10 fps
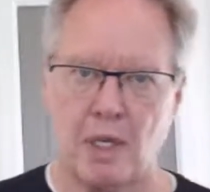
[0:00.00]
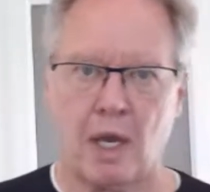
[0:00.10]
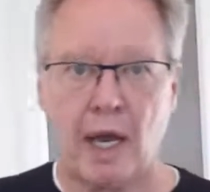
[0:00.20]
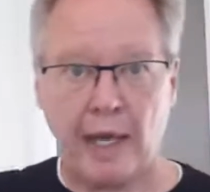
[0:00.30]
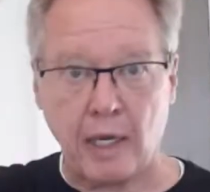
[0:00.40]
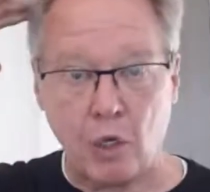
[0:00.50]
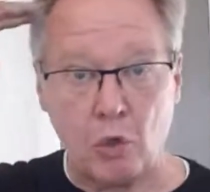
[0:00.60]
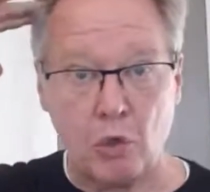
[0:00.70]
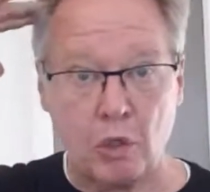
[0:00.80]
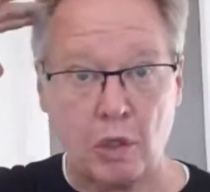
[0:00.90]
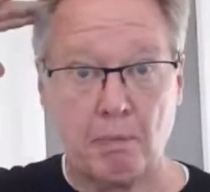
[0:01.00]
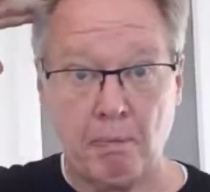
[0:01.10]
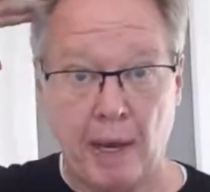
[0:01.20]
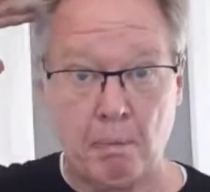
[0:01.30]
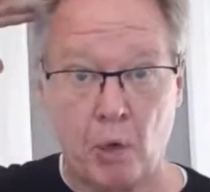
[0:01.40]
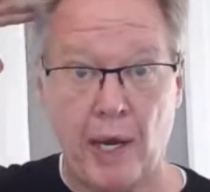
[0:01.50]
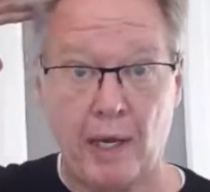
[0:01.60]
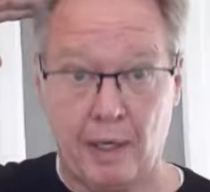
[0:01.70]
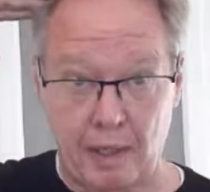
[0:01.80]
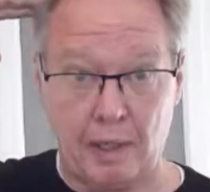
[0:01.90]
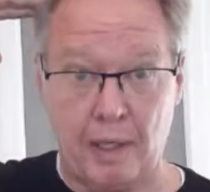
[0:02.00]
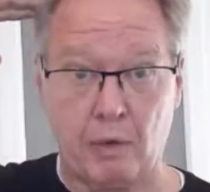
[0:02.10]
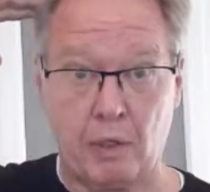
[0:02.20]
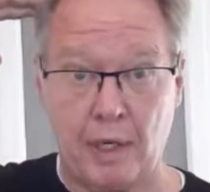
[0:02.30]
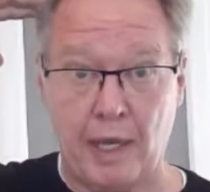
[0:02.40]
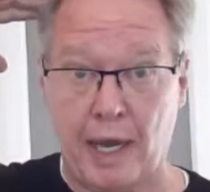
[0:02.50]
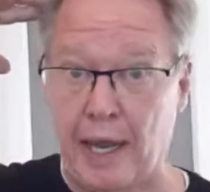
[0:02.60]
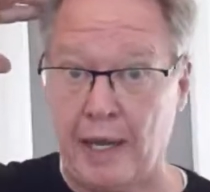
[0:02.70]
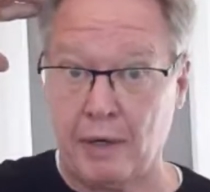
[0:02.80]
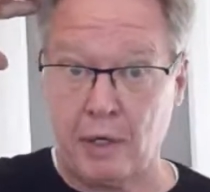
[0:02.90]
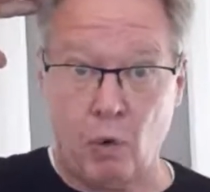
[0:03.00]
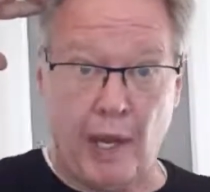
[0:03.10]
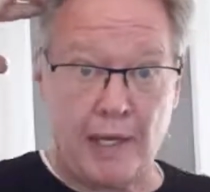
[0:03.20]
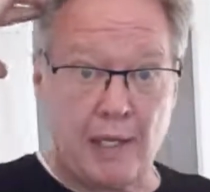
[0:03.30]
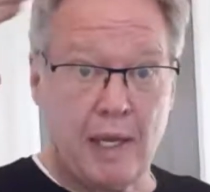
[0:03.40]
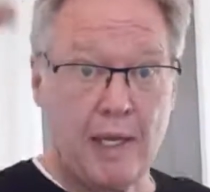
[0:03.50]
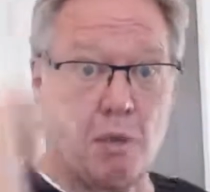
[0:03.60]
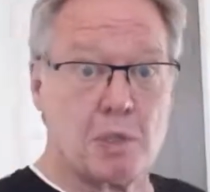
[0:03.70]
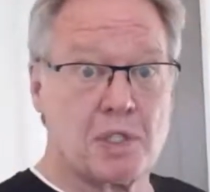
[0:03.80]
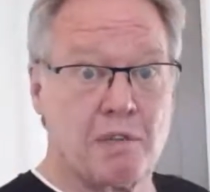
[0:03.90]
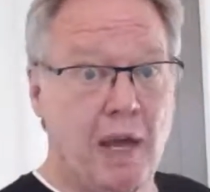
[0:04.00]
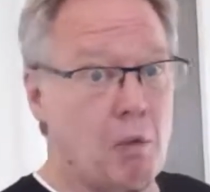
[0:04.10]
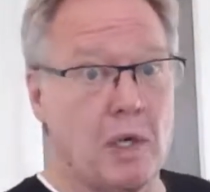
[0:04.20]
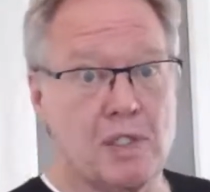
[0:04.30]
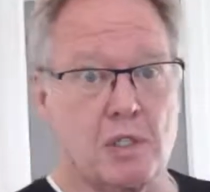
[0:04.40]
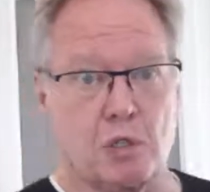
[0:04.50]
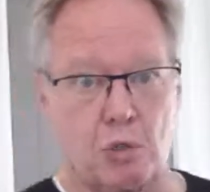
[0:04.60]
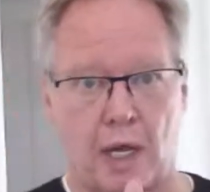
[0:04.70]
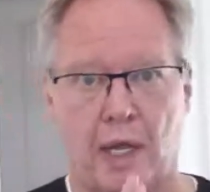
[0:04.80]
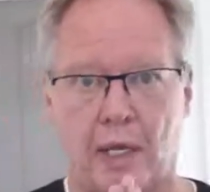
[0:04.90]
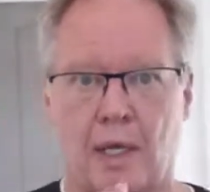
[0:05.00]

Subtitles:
I Googled my brain, literally. I had no idea I wasn't trying